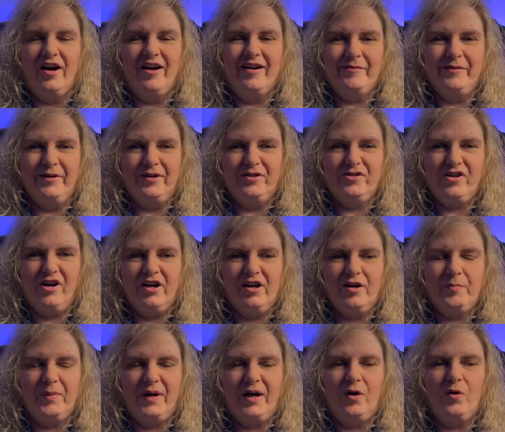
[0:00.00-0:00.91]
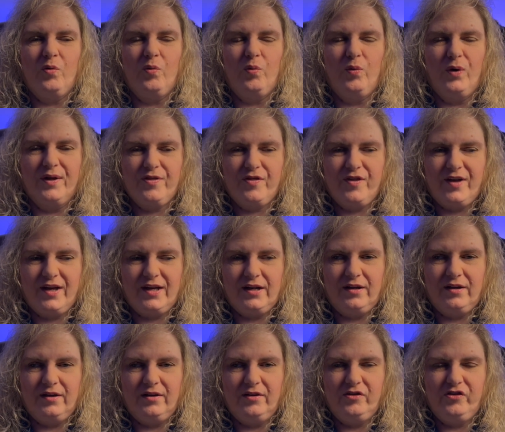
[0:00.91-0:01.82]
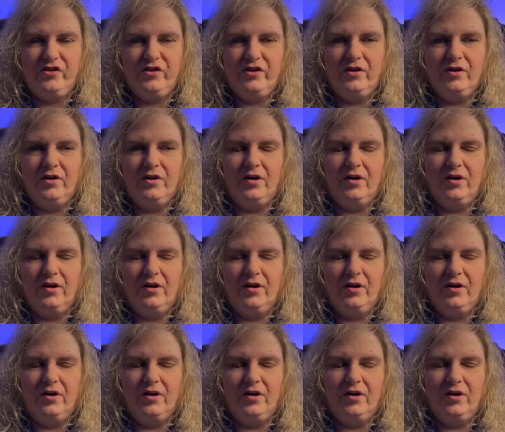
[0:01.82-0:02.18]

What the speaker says: We'll talk about what that is,